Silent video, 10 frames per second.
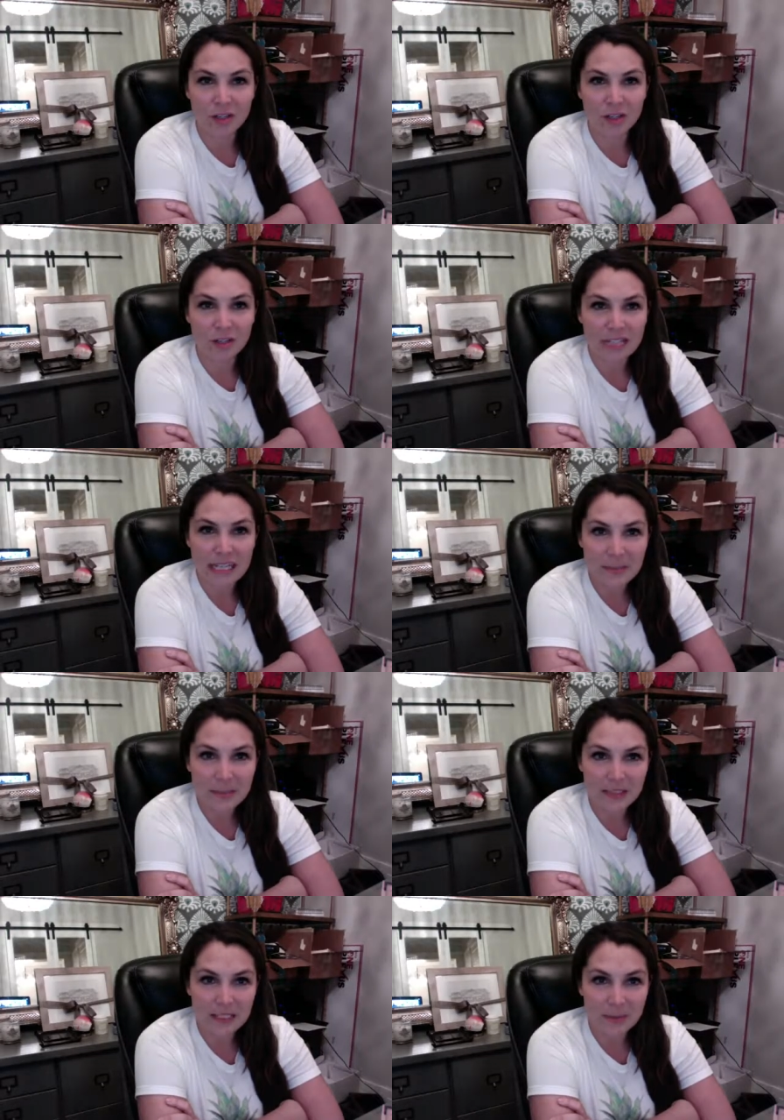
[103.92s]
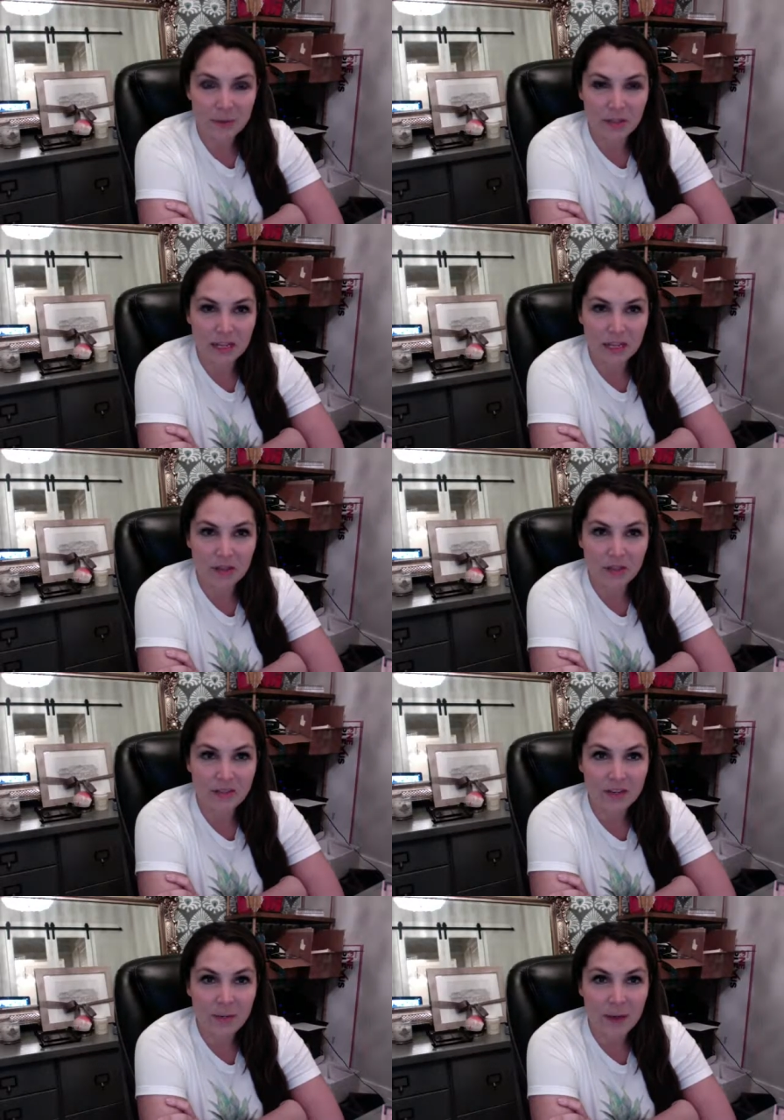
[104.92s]
team is exploding and you don't even
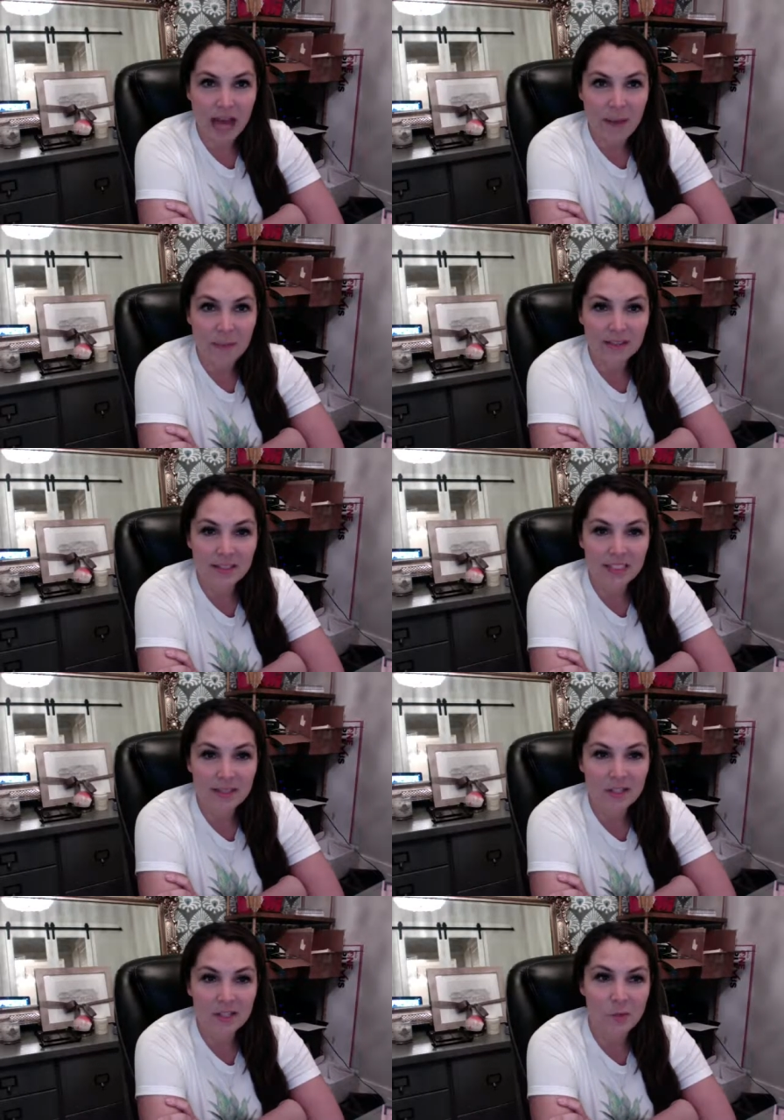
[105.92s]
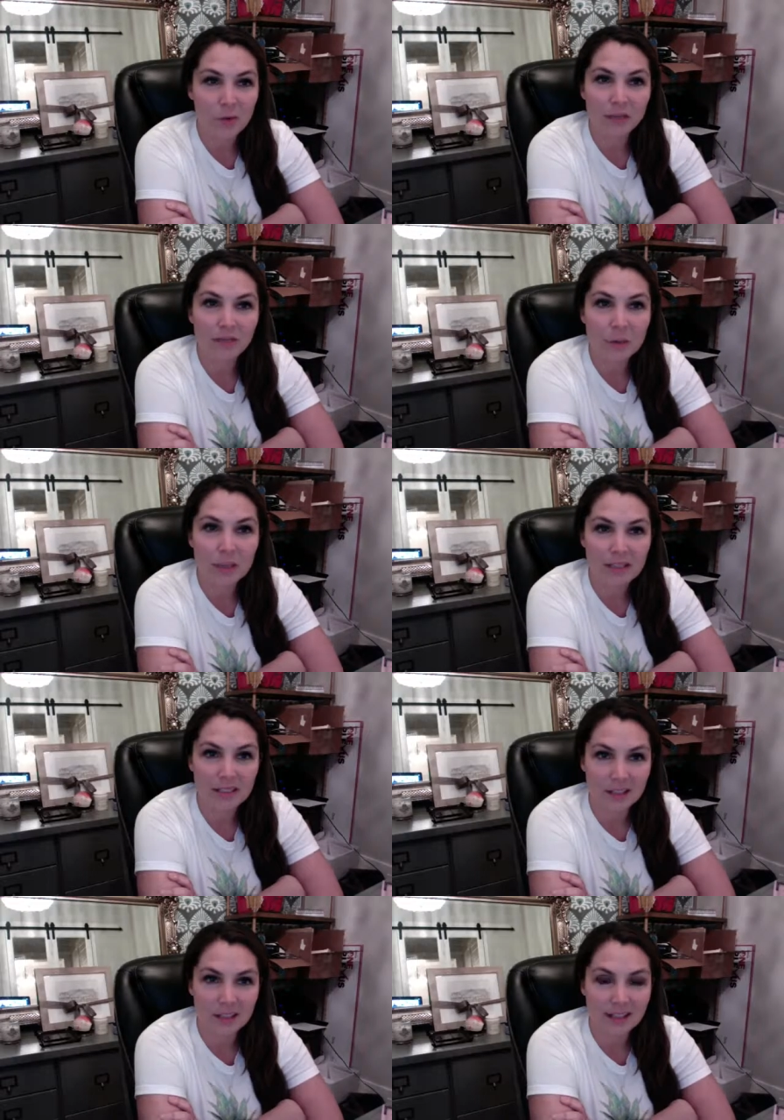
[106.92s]
know what happened, and it's because you weren't focused
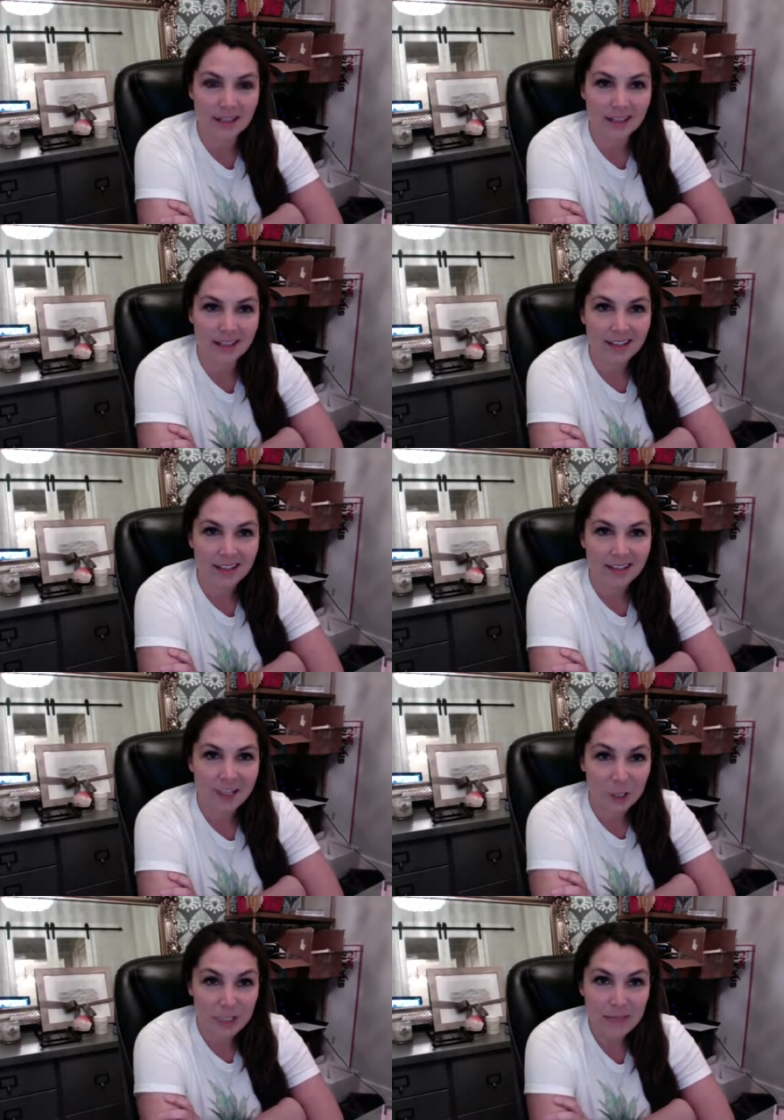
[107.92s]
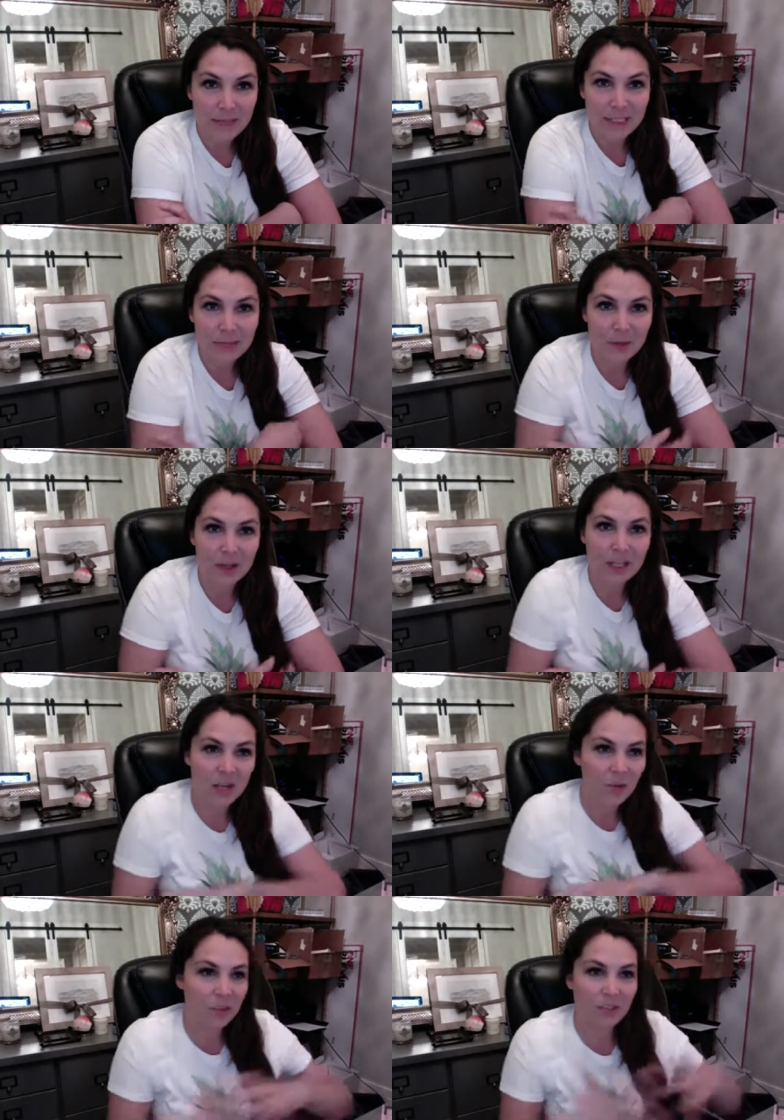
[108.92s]
on your team exploding.
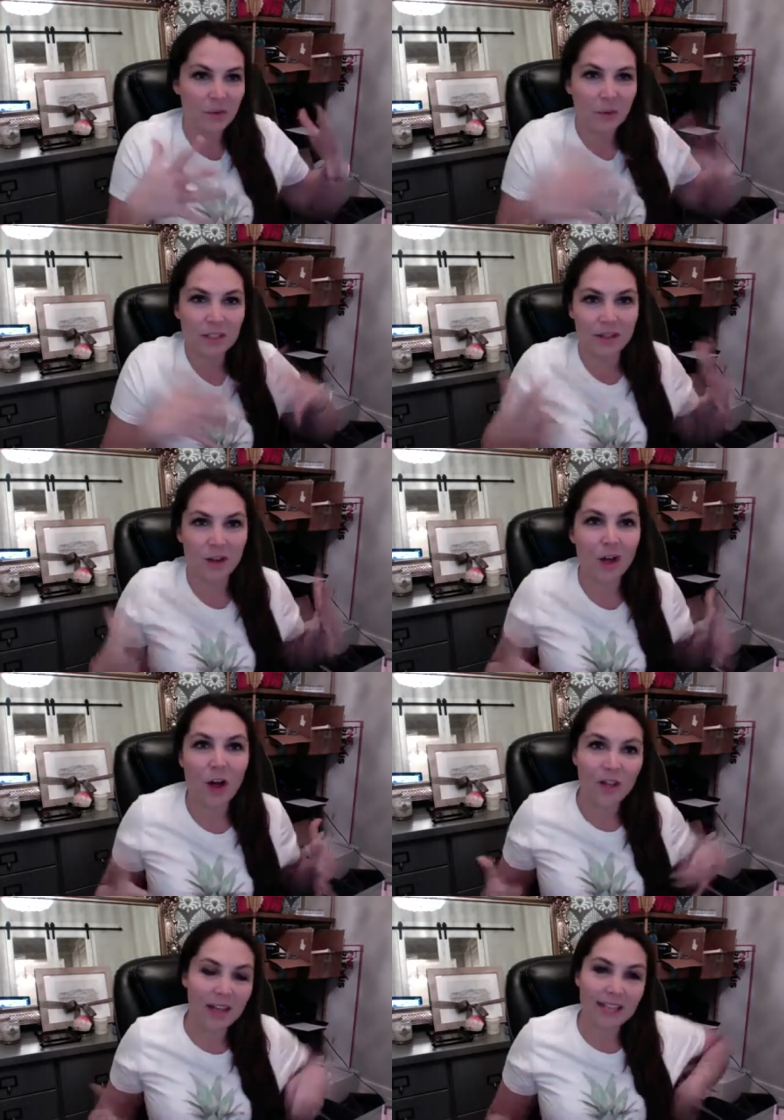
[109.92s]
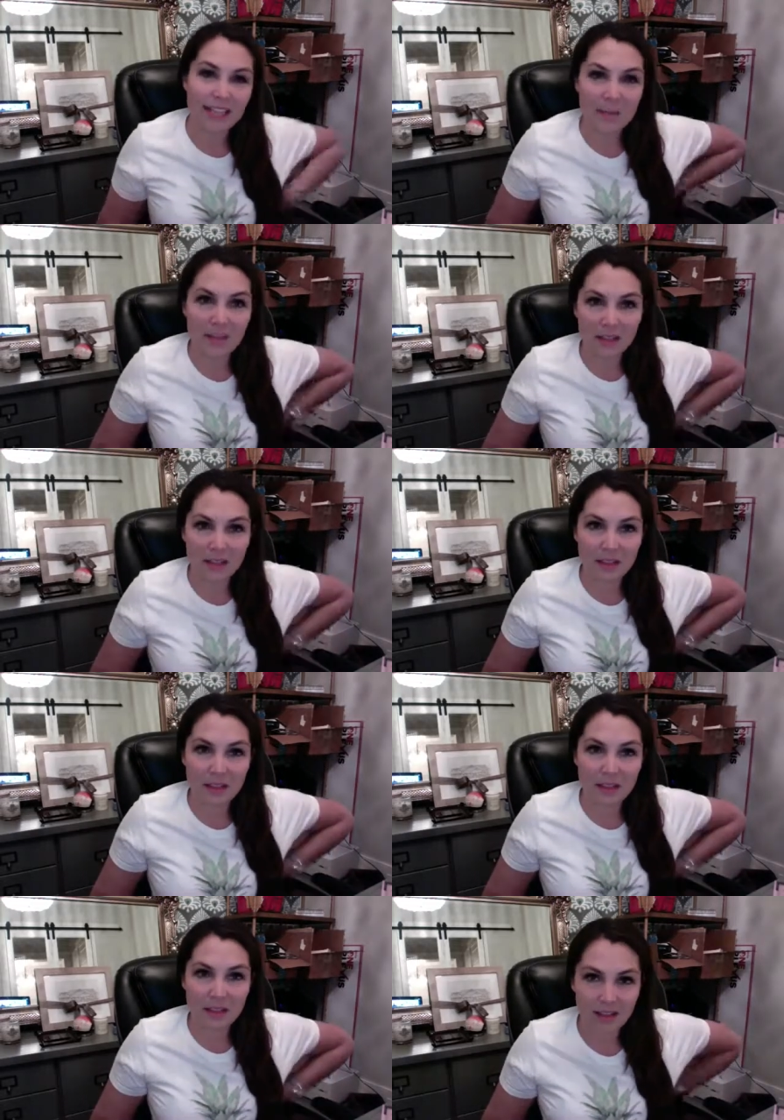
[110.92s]
You were just focused on all the excitement and the
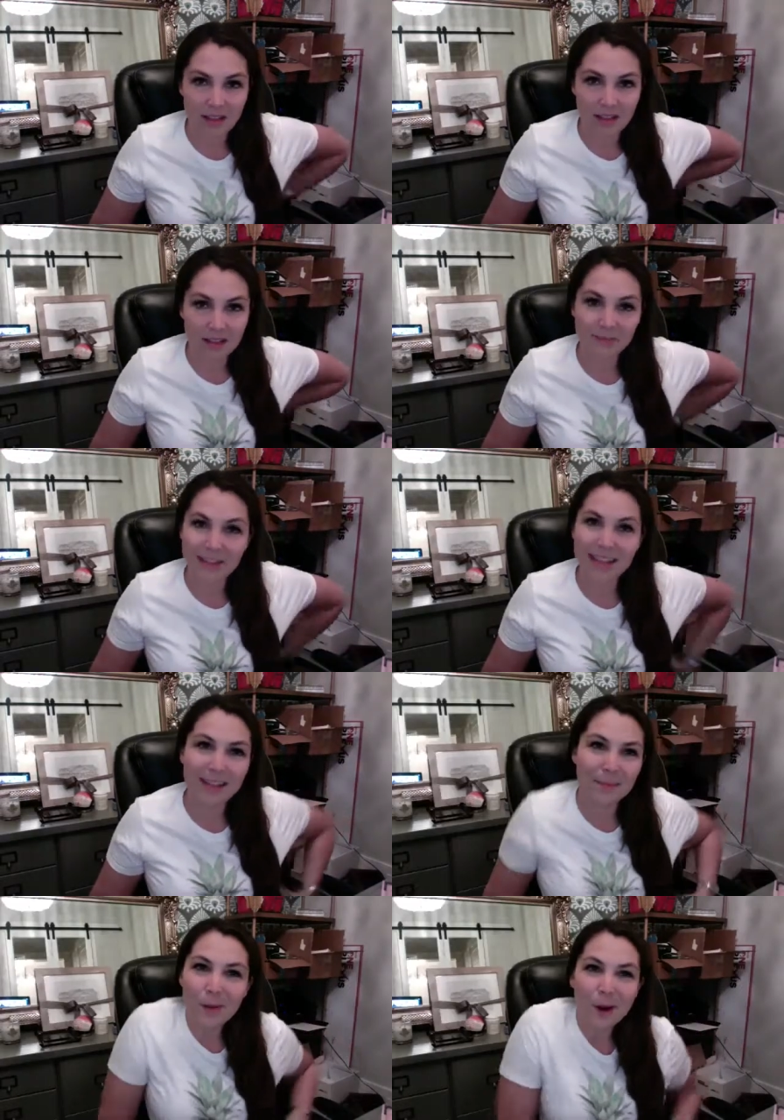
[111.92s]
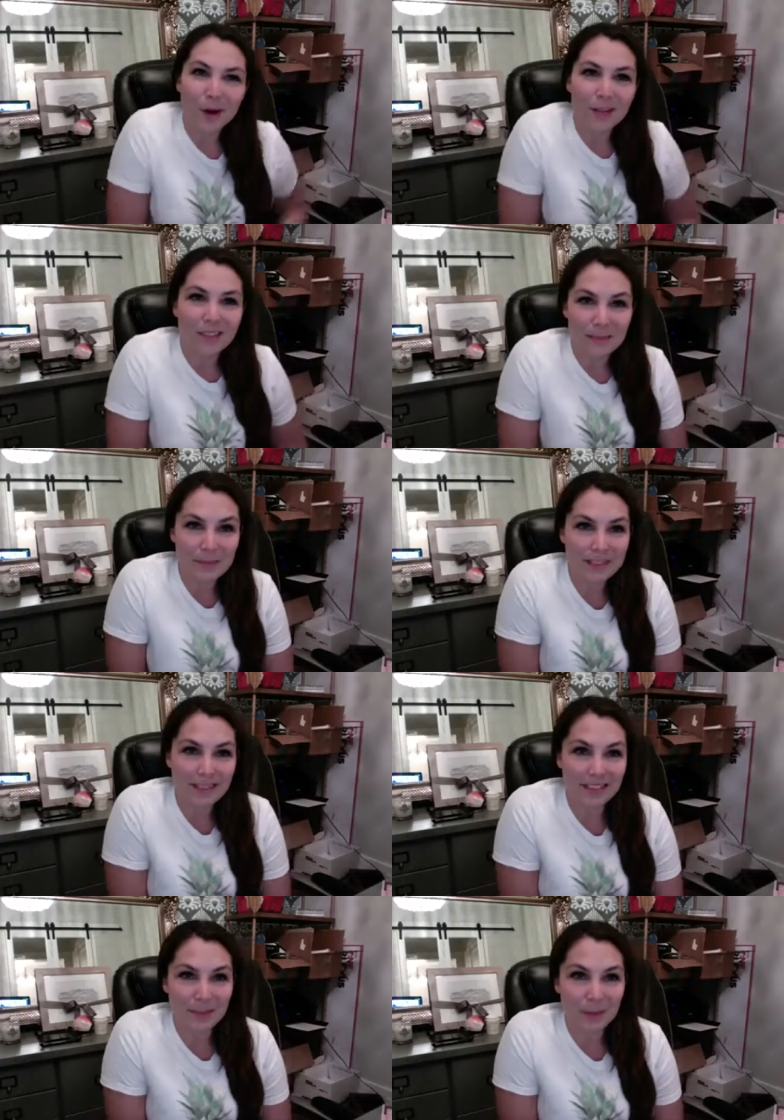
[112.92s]
fun and the part of this business
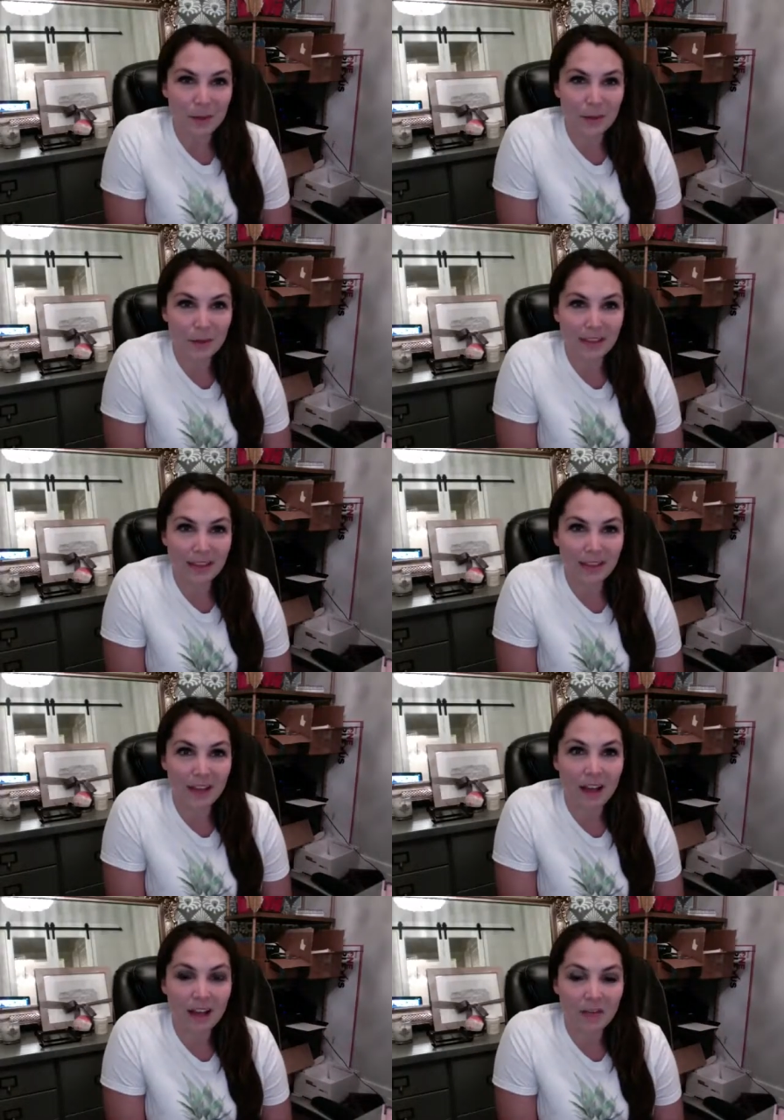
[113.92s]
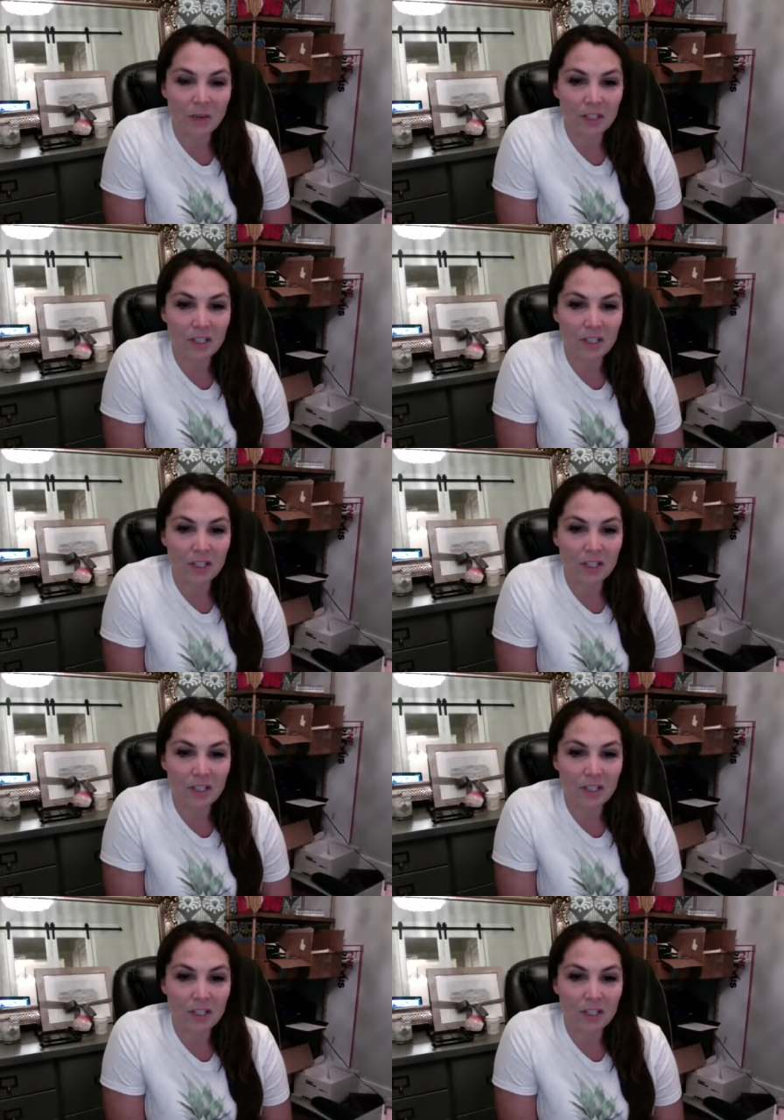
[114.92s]
that we really love, which